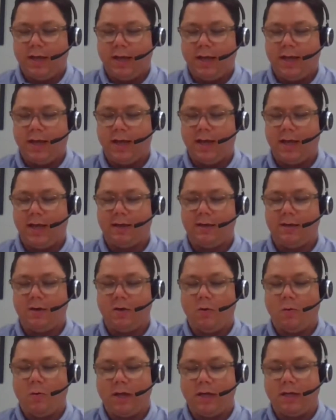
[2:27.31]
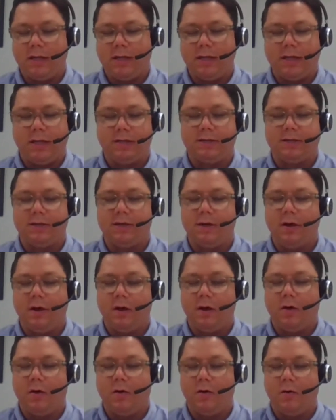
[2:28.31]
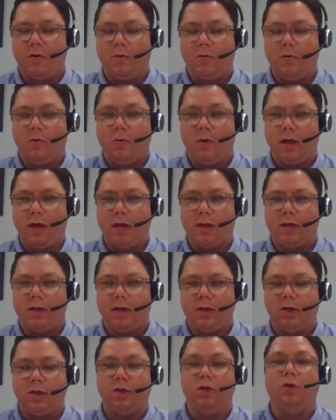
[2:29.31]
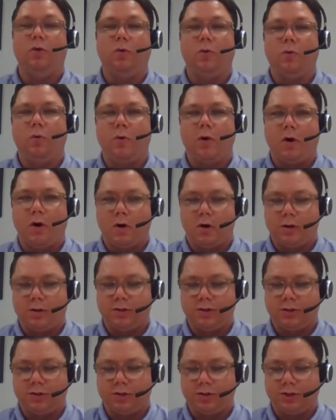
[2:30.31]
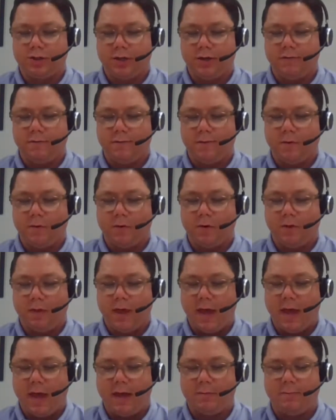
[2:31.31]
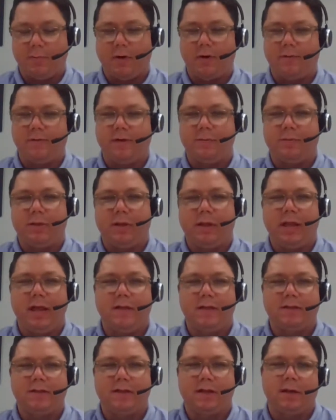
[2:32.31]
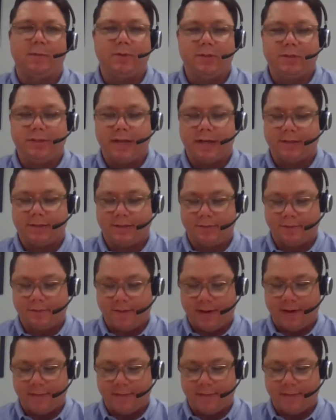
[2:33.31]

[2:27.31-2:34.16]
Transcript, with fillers: and what you need to know when you are searching for that perfect plan that's going to protect your